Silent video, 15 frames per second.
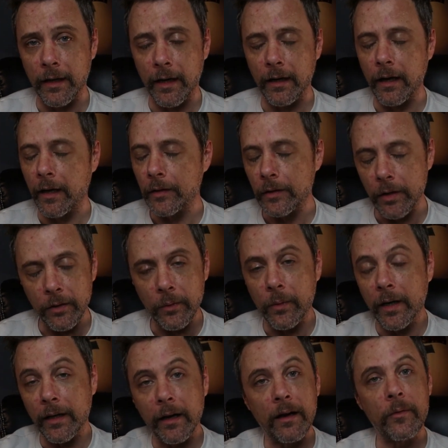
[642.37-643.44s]
And I don't
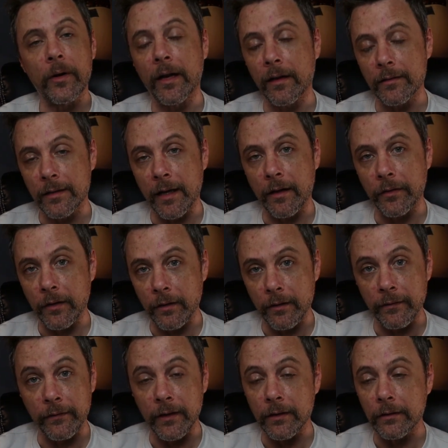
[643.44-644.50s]
want anyone else out there to
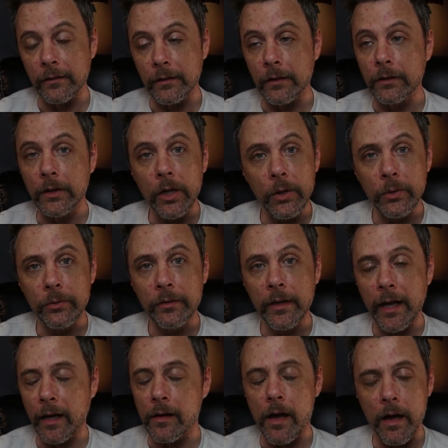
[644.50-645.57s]
feel alone
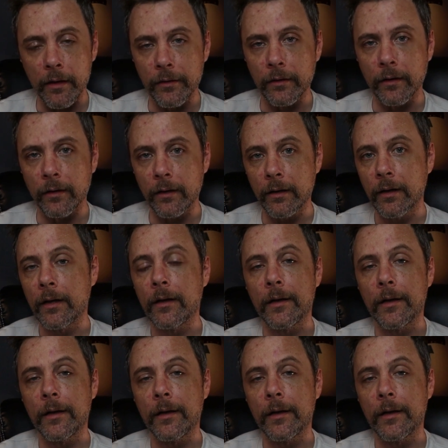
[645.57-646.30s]
and othered,